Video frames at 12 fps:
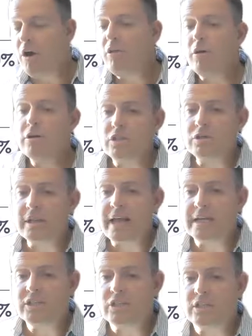On the horizontal
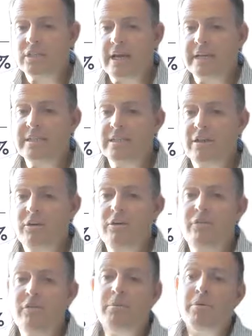axis, though,
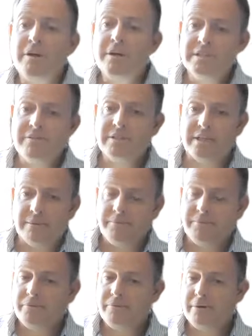you've got productivity,
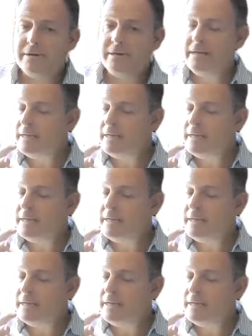right?